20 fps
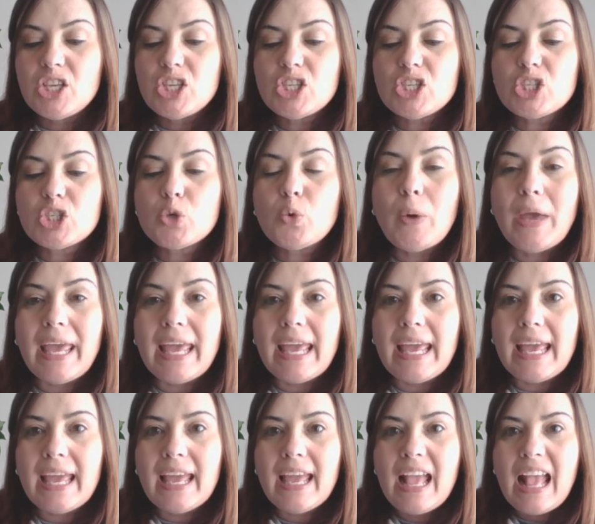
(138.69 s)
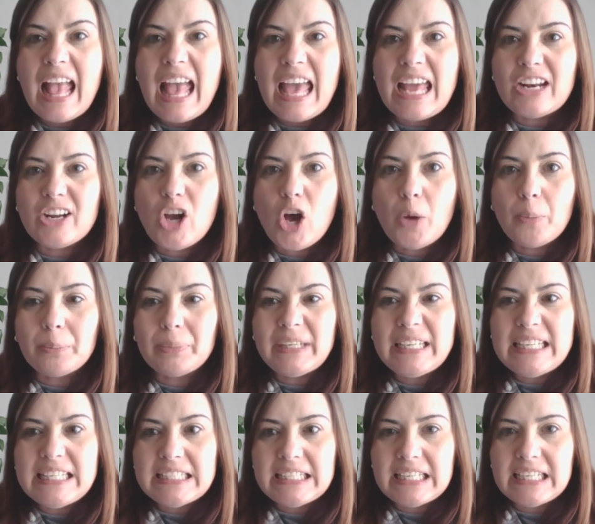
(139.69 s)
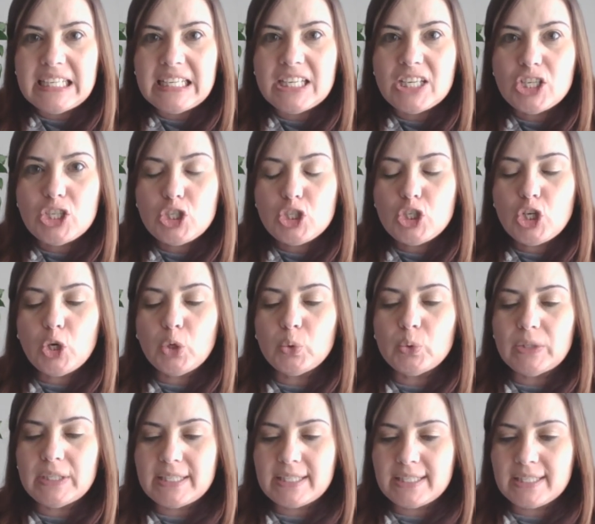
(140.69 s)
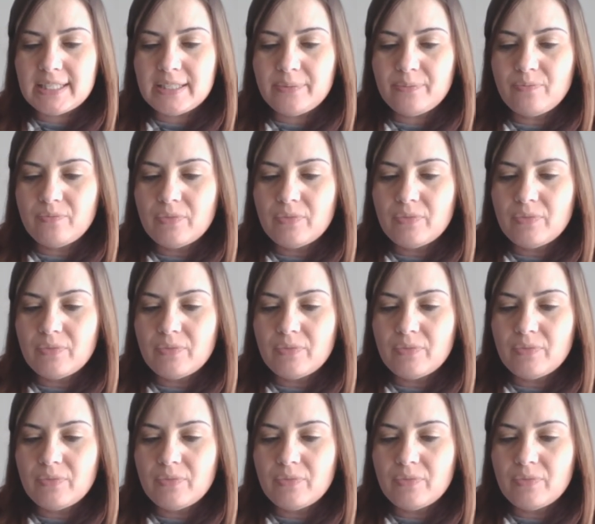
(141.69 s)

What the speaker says: square and completely toeless.